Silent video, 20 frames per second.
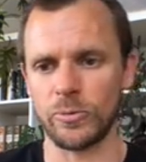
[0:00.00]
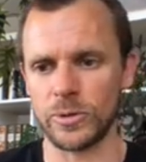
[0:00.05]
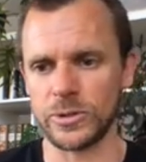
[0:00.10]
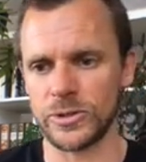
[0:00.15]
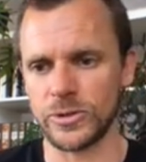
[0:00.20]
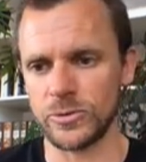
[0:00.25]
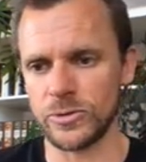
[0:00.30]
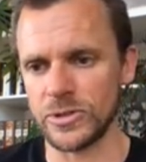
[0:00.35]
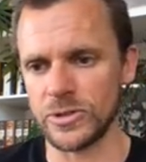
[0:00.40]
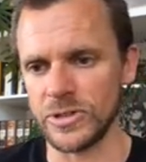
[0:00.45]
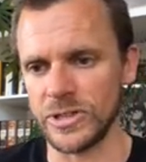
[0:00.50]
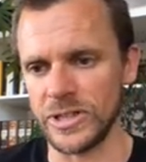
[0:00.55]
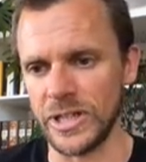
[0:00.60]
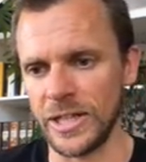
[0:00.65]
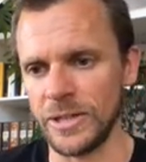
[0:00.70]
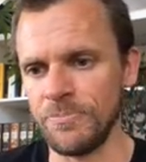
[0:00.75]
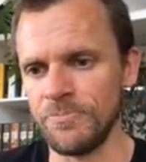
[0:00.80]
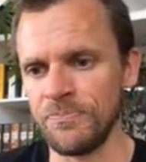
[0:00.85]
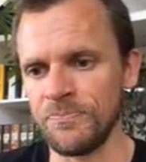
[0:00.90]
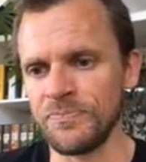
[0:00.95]
do
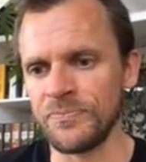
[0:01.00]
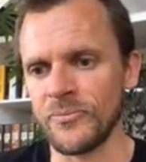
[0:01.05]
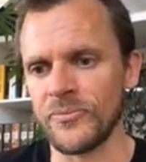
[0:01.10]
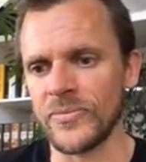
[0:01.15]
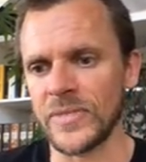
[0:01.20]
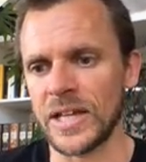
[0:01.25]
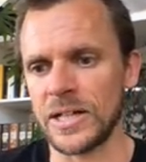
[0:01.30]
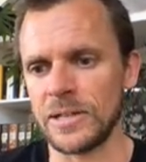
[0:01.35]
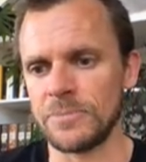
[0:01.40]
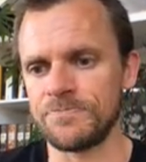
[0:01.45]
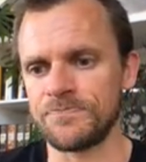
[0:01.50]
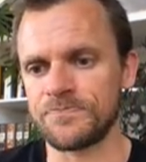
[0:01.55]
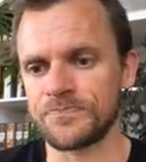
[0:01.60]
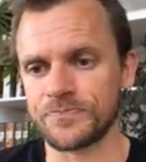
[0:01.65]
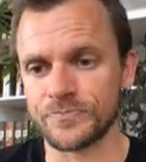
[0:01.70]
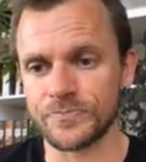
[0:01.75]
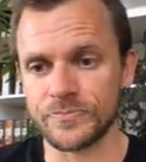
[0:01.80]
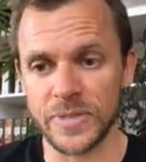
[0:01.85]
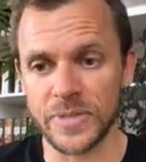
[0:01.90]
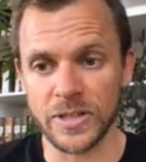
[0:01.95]
today,
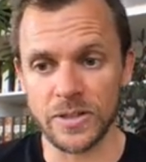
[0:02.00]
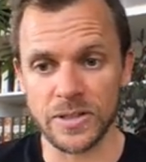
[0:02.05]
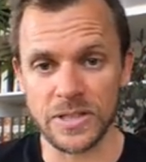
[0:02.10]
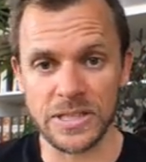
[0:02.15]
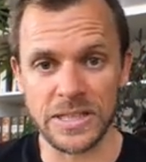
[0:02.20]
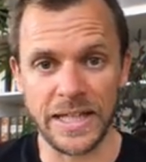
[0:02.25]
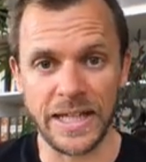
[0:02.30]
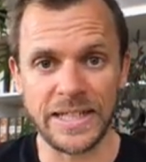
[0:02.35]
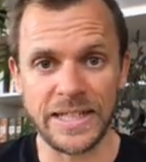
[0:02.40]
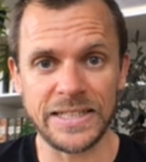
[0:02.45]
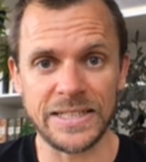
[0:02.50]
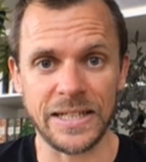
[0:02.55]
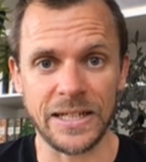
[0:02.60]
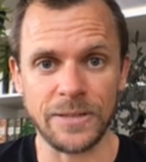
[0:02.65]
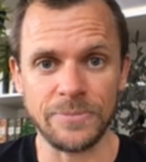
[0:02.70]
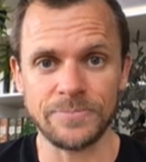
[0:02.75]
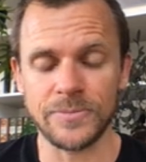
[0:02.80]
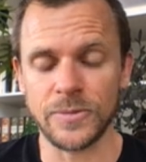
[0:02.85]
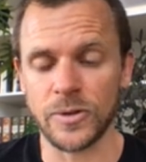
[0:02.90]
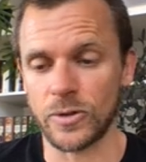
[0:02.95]
because later,
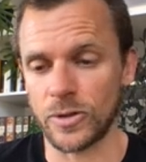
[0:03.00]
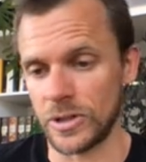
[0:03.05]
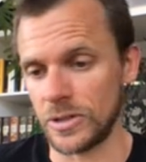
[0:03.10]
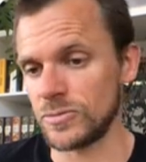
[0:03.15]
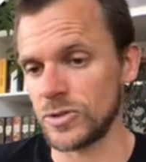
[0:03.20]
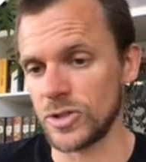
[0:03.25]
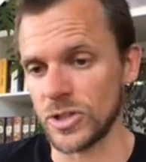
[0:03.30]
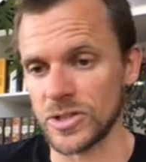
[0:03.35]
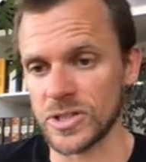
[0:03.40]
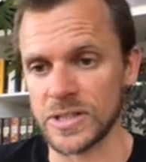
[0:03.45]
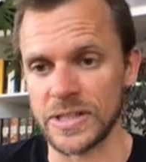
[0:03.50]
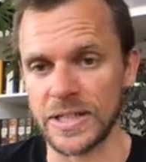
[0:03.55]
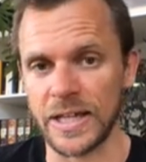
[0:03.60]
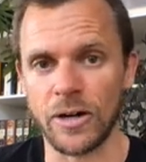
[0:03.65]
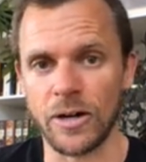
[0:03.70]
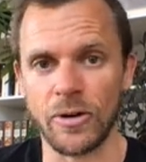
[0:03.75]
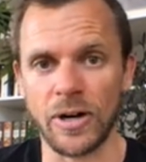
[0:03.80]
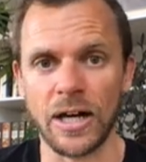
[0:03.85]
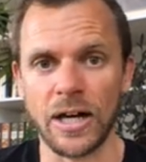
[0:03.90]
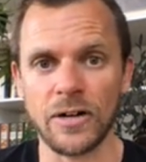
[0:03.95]
or just
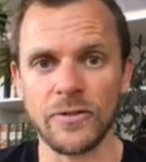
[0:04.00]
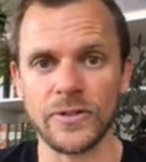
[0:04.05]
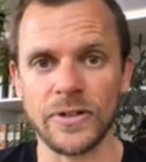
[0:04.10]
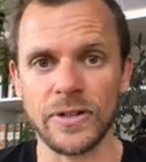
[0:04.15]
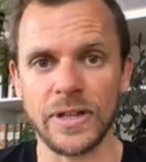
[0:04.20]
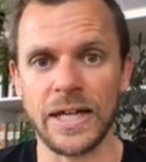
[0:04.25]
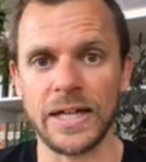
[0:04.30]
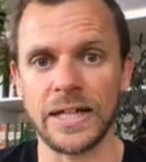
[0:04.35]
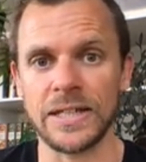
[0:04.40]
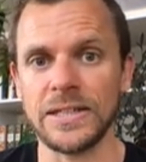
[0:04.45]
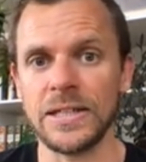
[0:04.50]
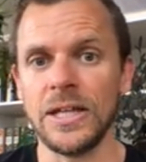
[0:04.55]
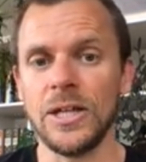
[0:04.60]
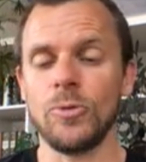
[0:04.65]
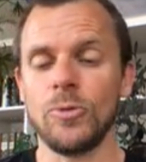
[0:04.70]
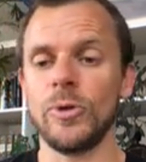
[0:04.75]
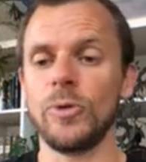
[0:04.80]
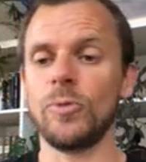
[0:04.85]
now after that, we